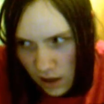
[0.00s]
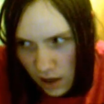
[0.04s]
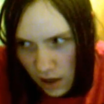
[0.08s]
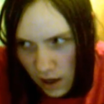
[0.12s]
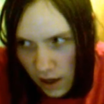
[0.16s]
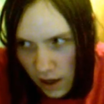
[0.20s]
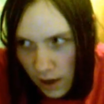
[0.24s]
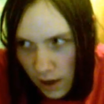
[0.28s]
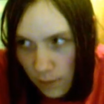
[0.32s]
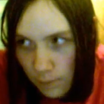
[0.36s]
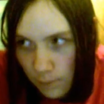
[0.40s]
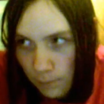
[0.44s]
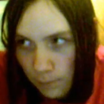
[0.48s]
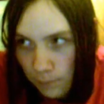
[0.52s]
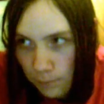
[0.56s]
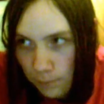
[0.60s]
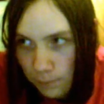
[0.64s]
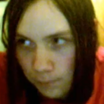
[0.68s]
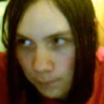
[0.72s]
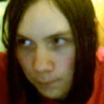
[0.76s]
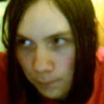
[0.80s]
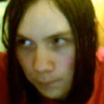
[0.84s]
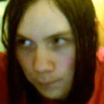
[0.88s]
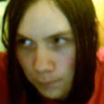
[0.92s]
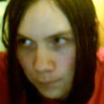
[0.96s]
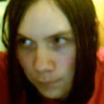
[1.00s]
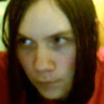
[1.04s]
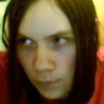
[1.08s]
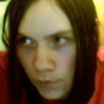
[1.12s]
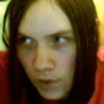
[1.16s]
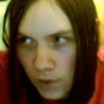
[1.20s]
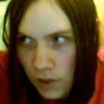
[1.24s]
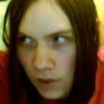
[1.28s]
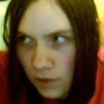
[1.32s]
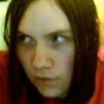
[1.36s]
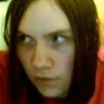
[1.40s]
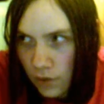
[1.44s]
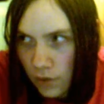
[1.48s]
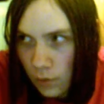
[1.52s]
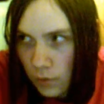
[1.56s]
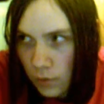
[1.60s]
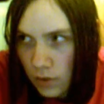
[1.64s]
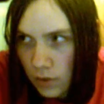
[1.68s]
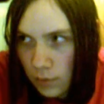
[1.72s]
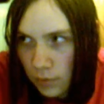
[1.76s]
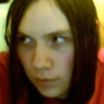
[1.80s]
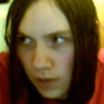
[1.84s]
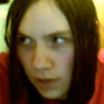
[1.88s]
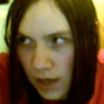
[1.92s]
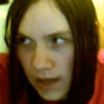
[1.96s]
If I
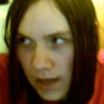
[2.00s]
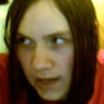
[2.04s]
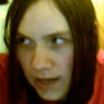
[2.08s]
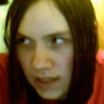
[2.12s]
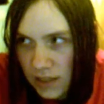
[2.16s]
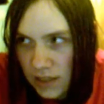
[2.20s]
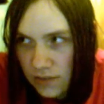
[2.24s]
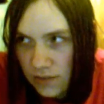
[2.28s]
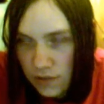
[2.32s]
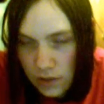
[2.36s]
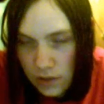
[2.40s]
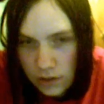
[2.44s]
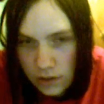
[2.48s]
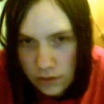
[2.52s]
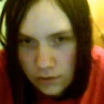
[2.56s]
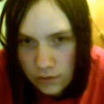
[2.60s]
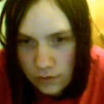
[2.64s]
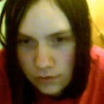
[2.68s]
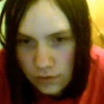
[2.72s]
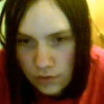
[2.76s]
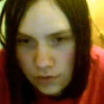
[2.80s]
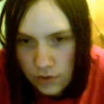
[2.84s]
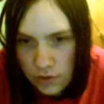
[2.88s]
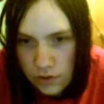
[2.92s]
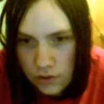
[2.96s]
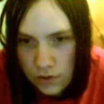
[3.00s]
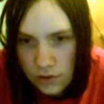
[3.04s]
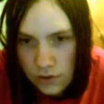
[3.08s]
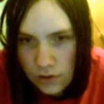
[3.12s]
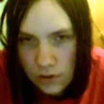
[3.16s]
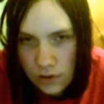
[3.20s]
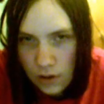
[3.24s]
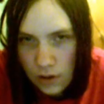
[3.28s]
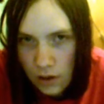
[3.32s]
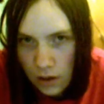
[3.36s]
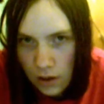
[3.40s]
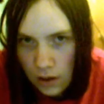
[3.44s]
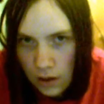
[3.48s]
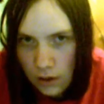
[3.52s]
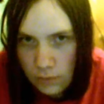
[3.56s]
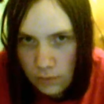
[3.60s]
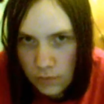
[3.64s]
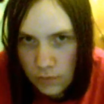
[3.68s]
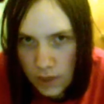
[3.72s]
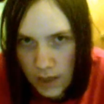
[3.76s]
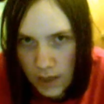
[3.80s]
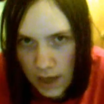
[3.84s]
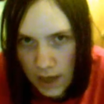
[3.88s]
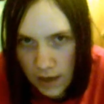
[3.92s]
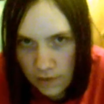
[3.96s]
want to play any of those, I'm
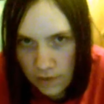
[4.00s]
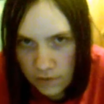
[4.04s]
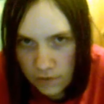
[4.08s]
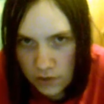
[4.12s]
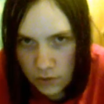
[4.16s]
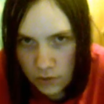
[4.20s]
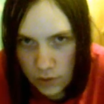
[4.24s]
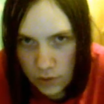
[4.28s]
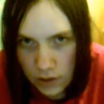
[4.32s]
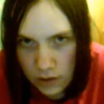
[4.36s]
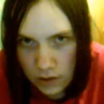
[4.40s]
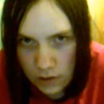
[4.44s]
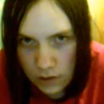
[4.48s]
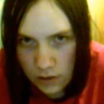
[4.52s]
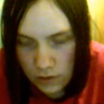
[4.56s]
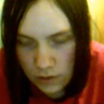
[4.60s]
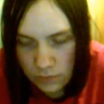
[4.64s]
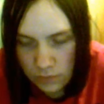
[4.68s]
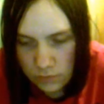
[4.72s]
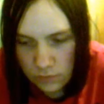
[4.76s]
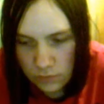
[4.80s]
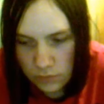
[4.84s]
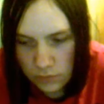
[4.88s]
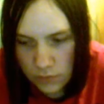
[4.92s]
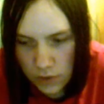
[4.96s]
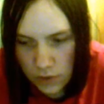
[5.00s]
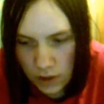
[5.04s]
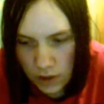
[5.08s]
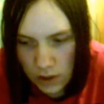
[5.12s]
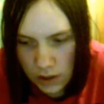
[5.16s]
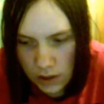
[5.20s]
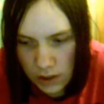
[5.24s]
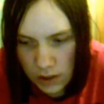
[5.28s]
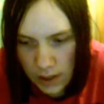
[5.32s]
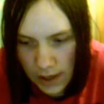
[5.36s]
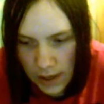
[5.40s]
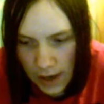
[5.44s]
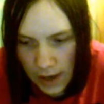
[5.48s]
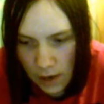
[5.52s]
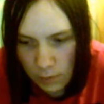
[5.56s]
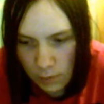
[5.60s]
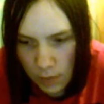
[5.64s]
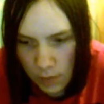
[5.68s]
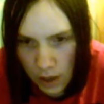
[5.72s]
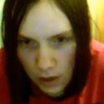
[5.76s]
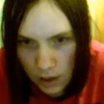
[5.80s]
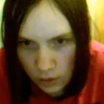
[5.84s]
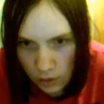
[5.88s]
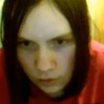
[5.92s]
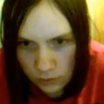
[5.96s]
going to have to either get out
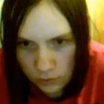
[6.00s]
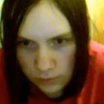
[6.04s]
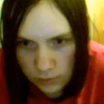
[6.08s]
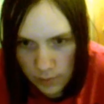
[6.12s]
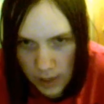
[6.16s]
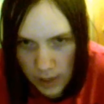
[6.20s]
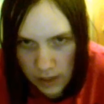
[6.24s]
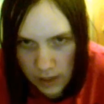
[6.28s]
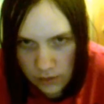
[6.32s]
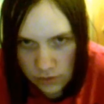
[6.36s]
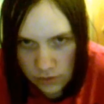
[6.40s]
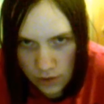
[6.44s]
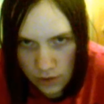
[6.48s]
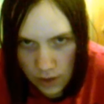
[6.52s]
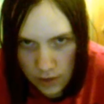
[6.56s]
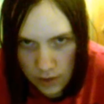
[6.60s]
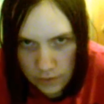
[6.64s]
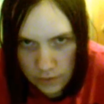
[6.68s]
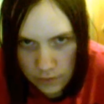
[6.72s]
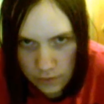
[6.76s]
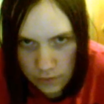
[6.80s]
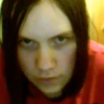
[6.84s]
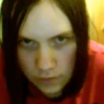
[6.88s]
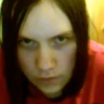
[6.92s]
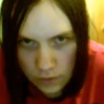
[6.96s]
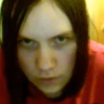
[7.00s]
my old Mega Drive,